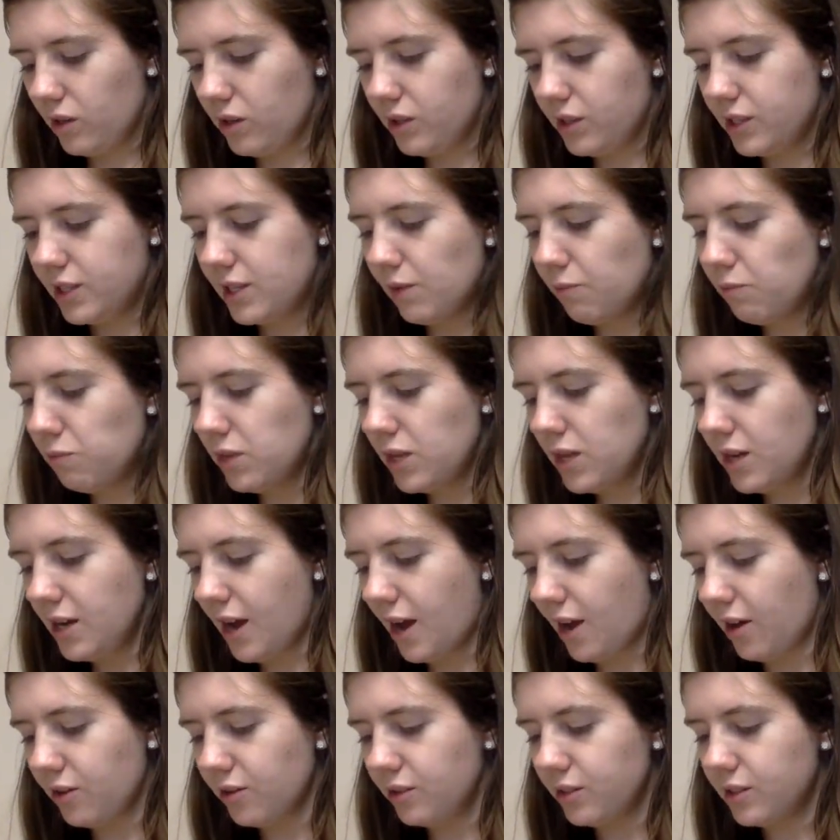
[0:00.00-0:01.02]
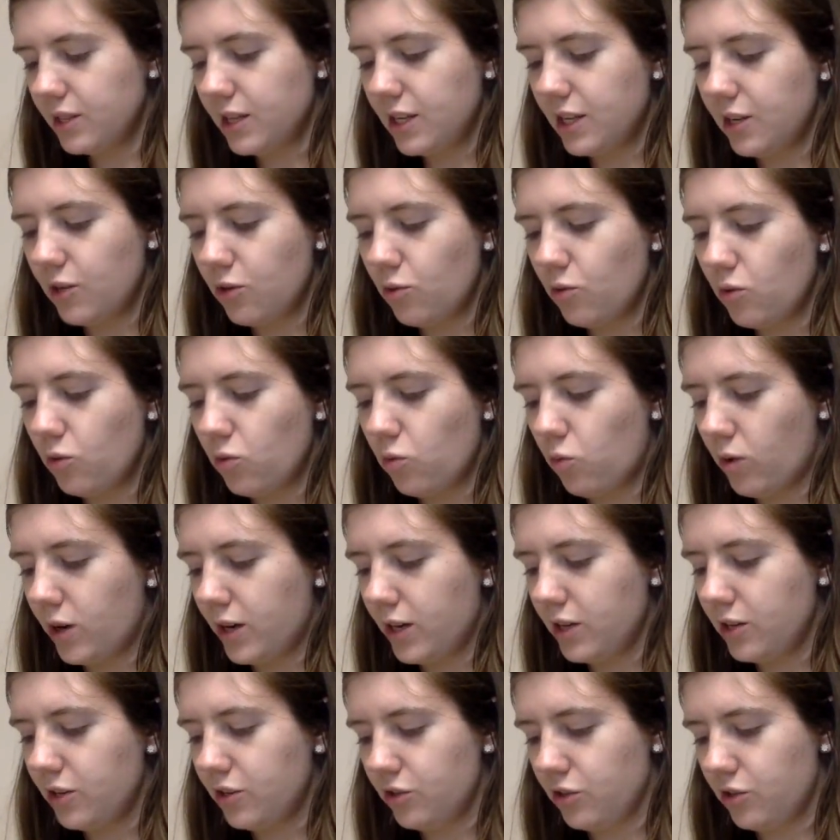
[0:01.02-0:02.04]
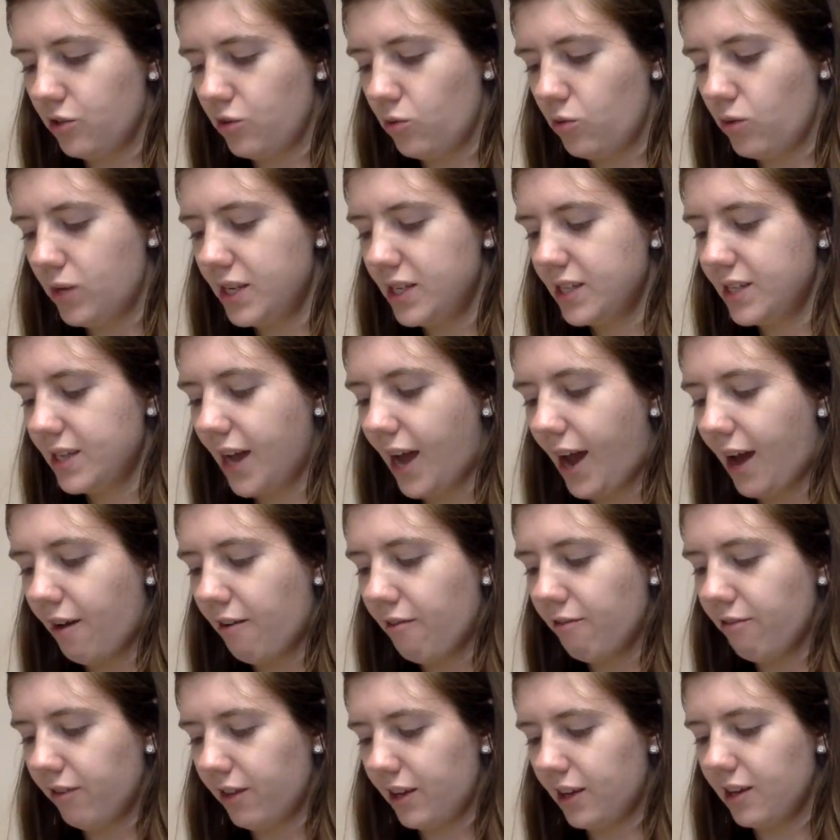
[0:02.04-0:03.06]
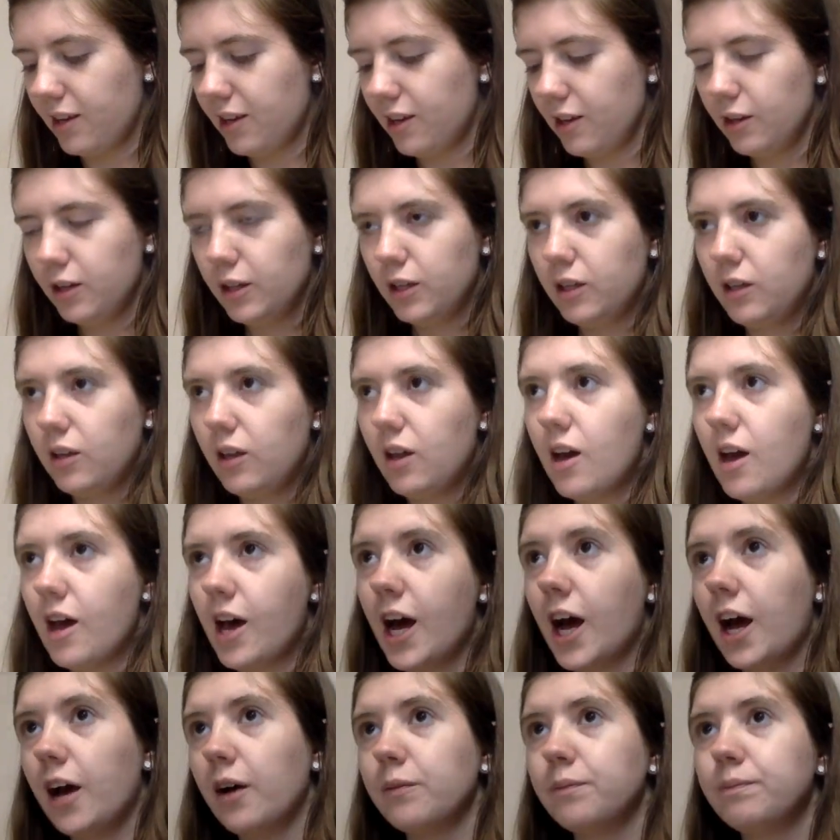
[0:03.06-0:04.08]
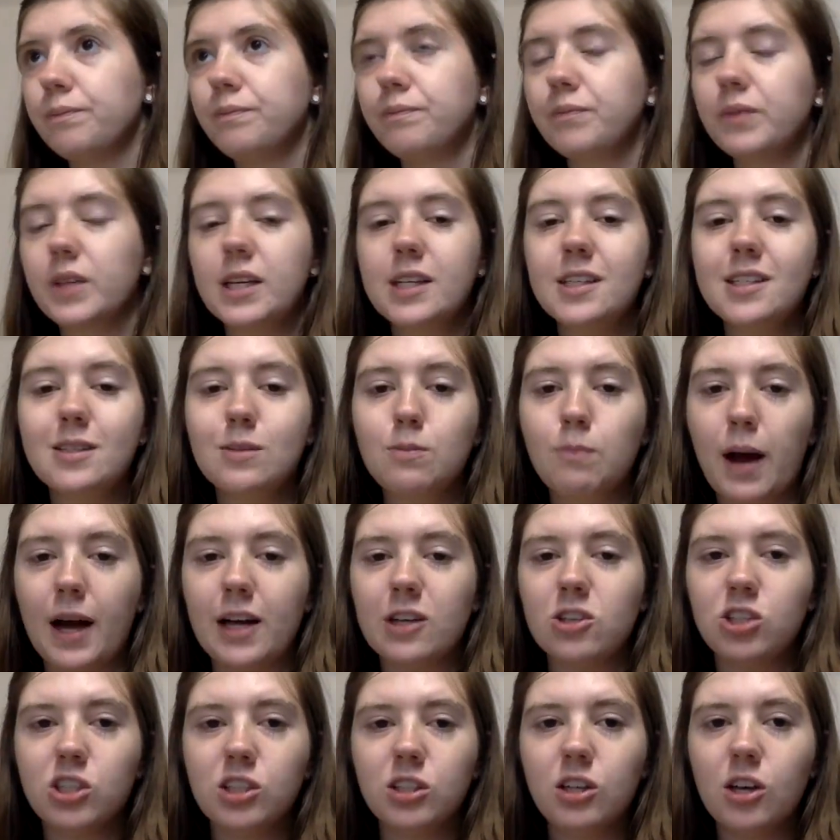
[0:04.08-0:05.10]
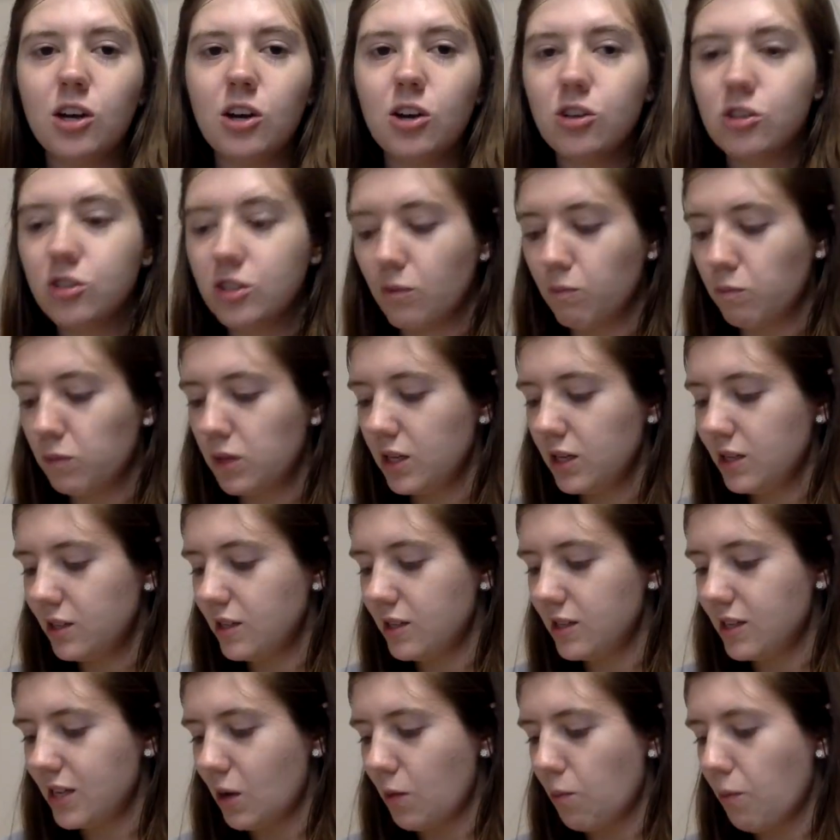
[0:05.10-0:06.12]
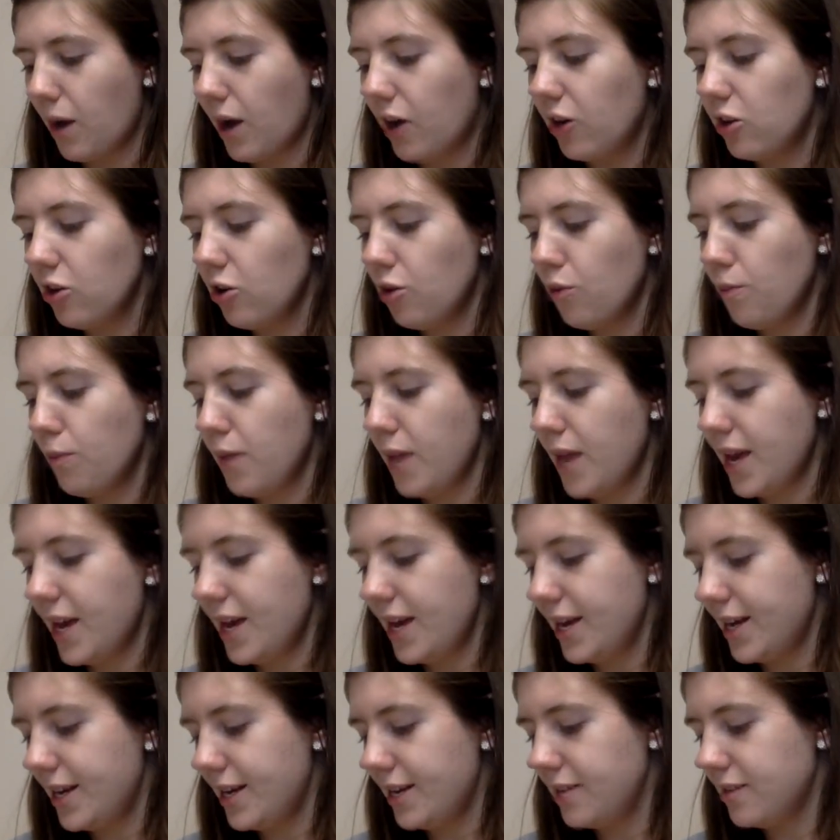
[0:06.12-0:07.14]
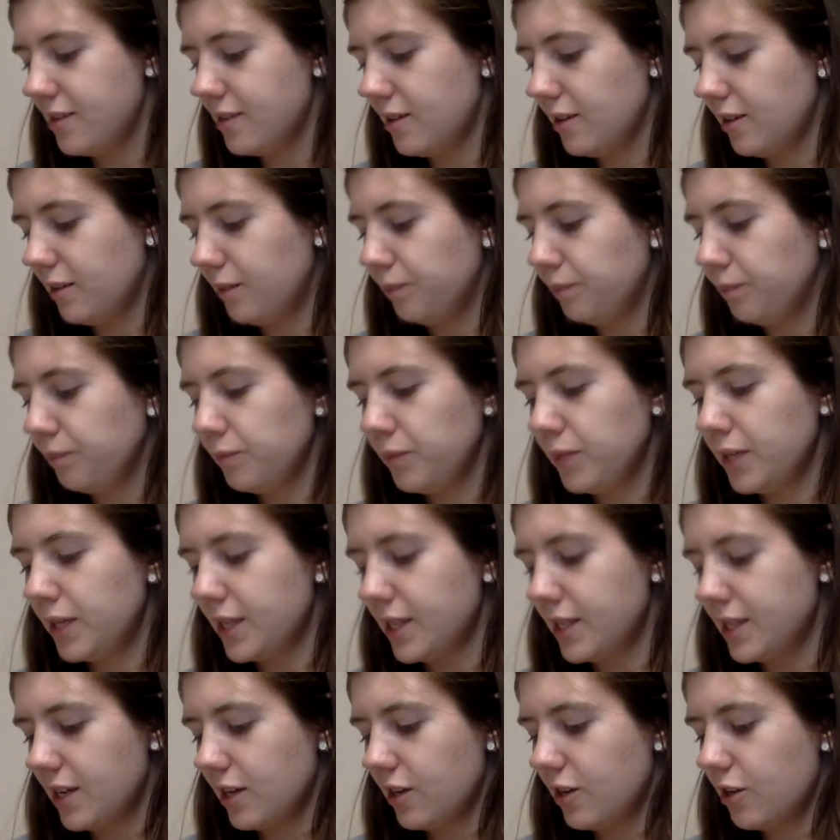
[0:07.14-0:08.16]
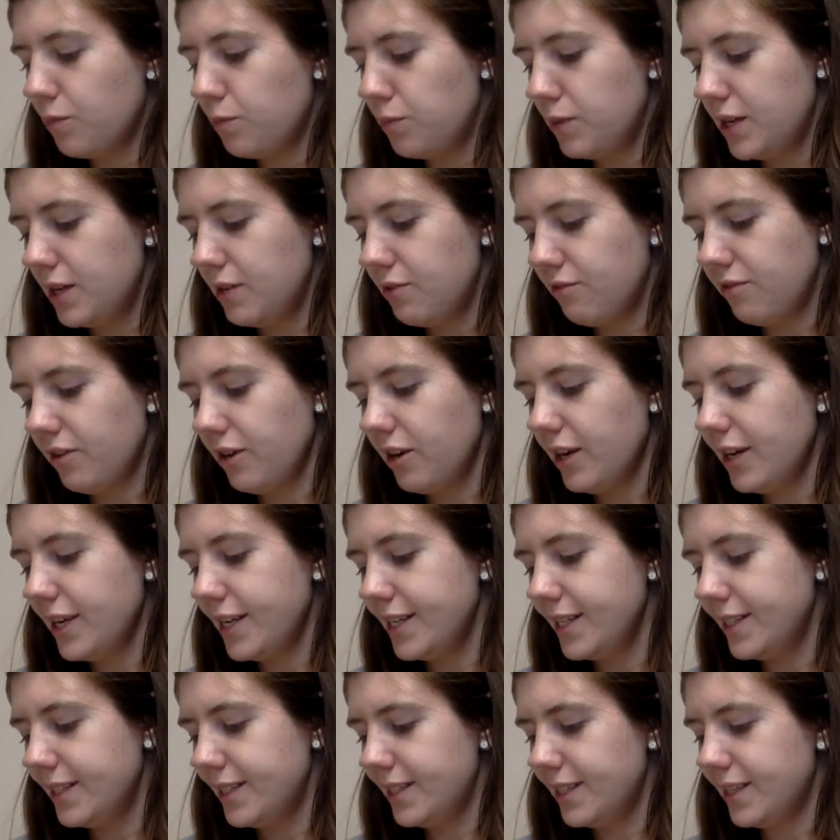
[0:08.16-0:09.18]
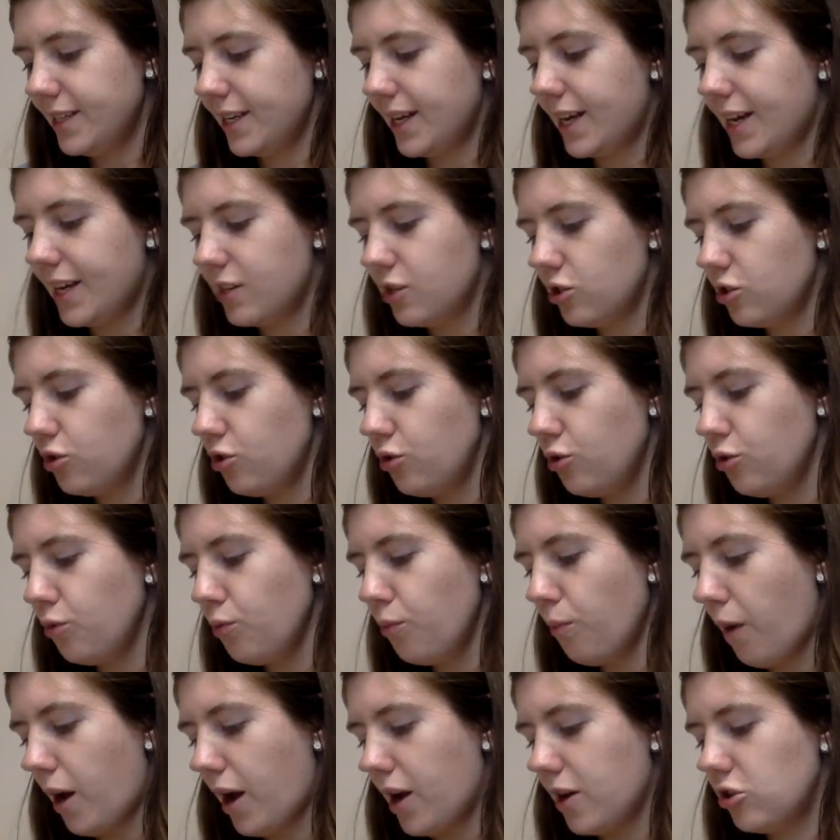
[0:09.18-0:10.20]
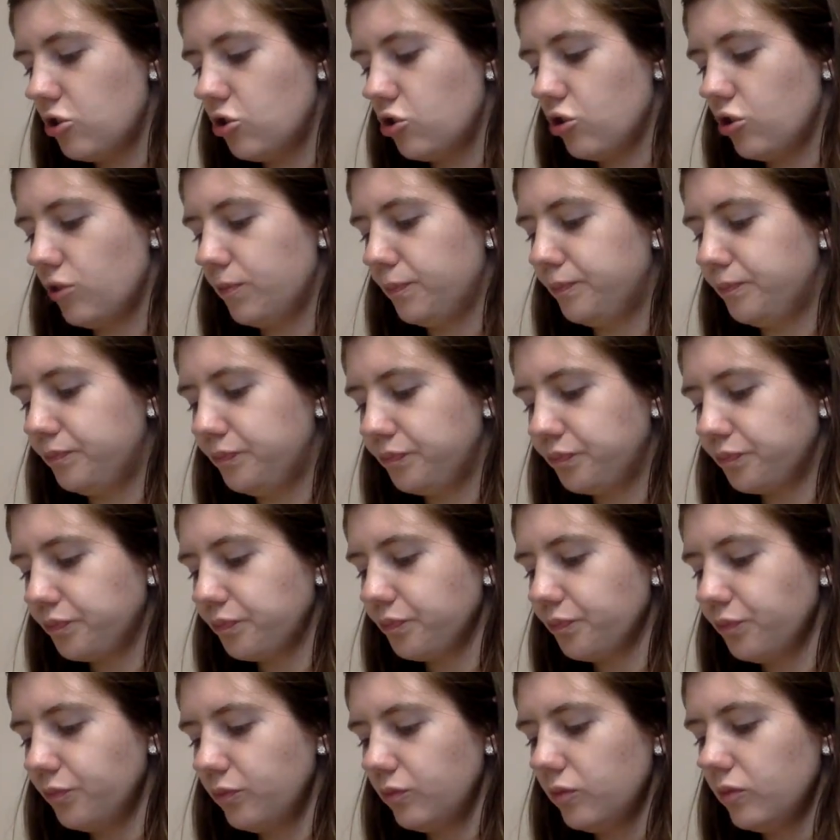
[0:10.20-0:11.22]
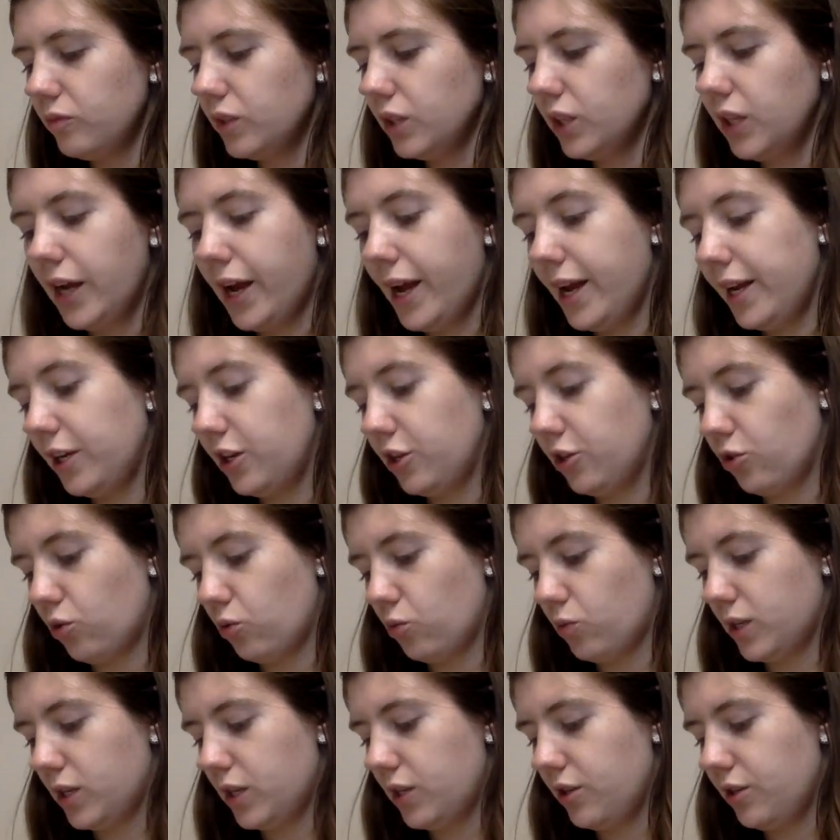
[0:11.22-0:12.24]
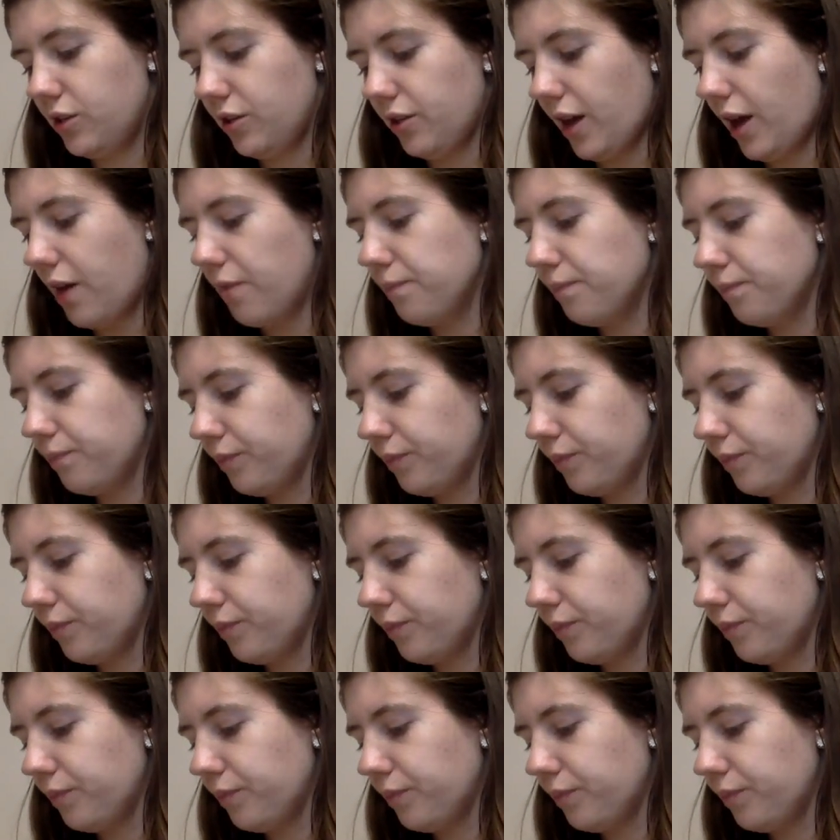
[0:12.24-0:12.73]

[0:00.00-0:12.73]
Something else that you would want to do is have like a spatula or something to dip out your paint because it could be very easy to get too much and you don't want to do that.